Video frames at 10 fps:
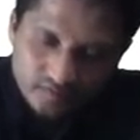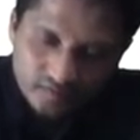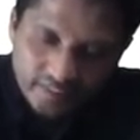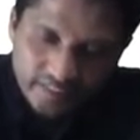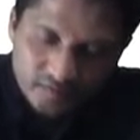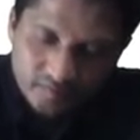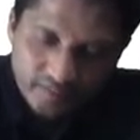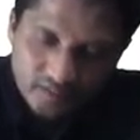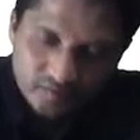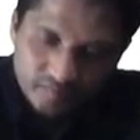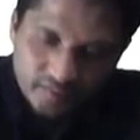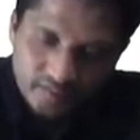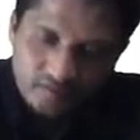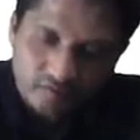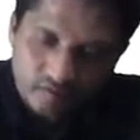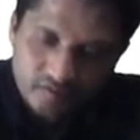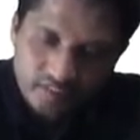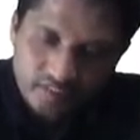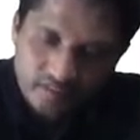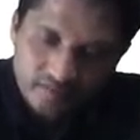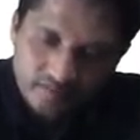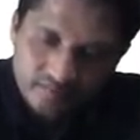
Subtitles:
px minus 1 into cos x,